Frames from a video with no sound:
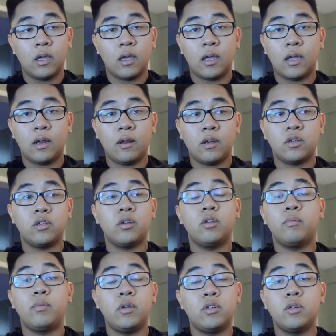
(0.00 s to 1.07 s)
and
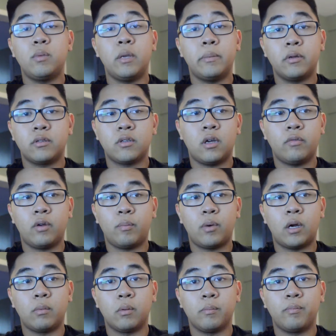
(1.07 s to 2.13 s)
you should be able to solve your
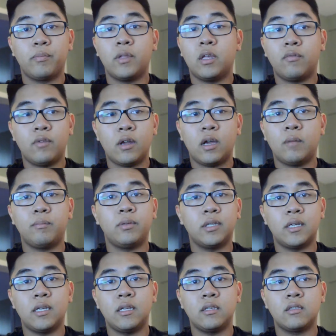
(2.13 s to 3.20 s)
problem. If not,
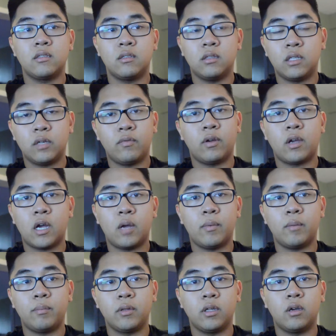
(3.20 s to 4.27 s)
please leave a
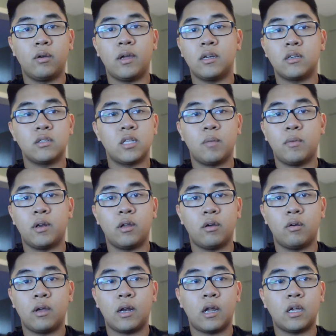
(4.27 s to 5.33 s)
comment below and just let me
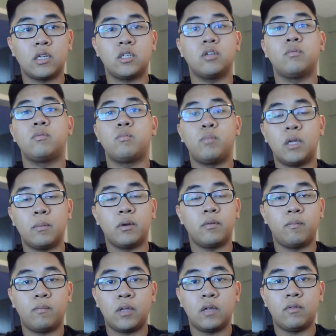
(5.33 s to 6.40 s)
know, and I should be able
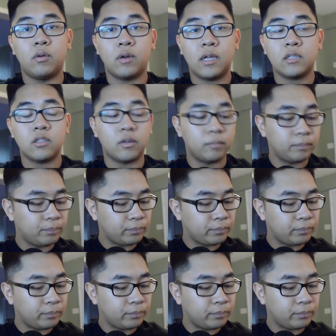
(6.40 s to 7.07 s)
to give you an answer.